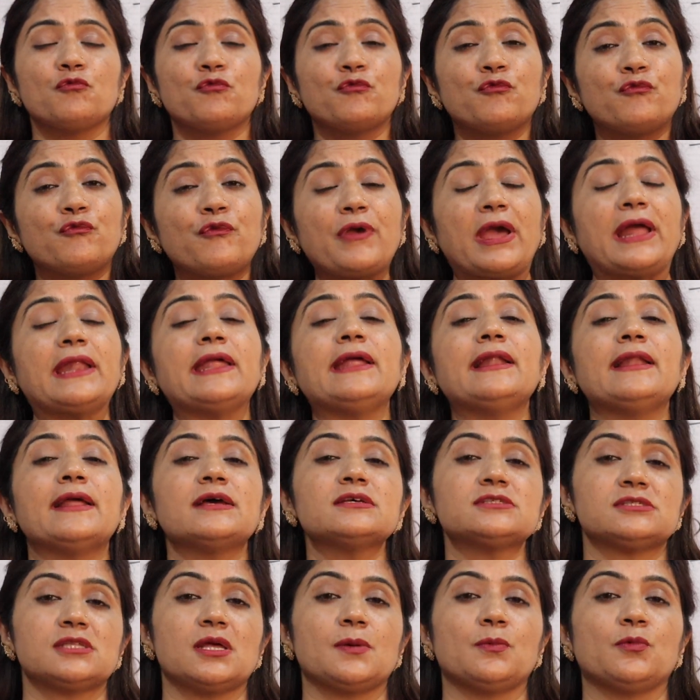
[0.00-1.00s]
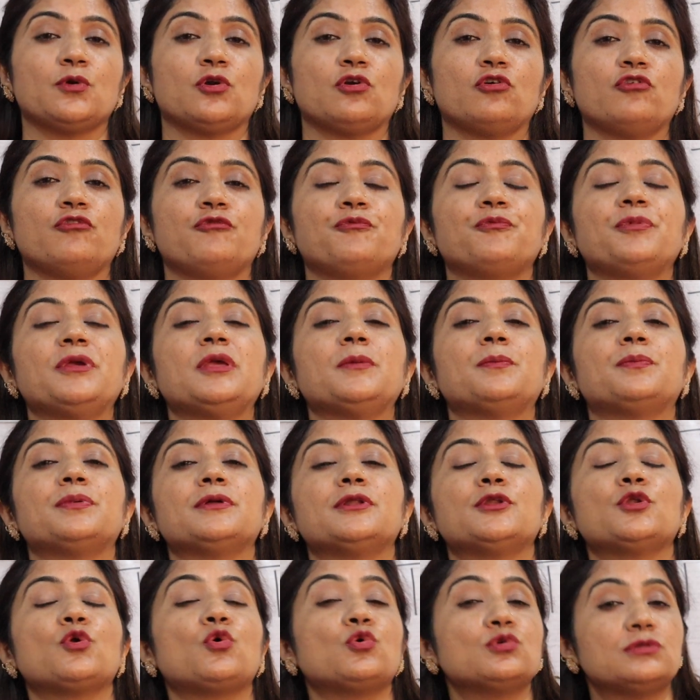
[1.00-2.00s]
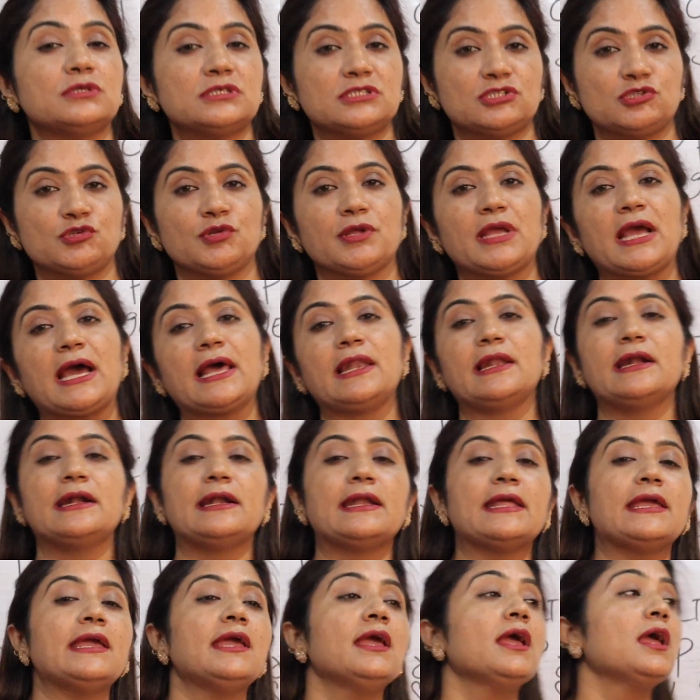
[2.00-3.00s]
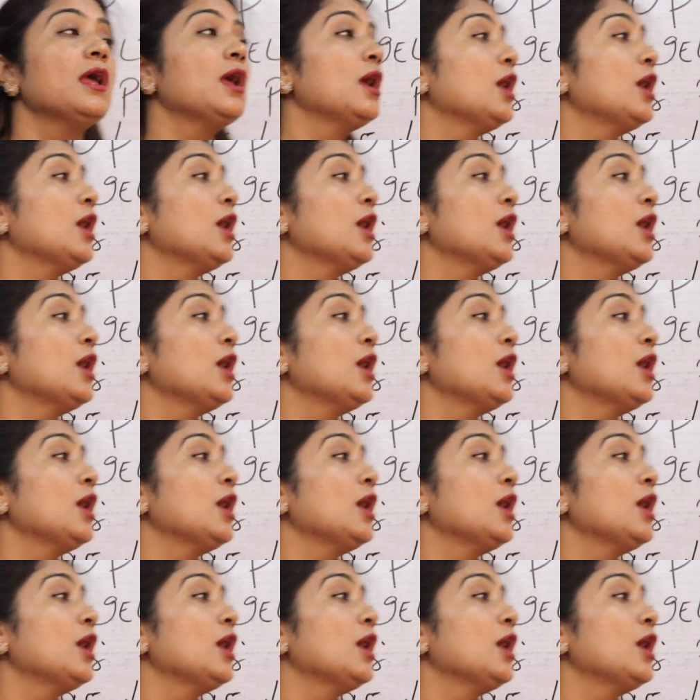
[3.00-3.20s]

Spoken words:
very less number of people know this reality.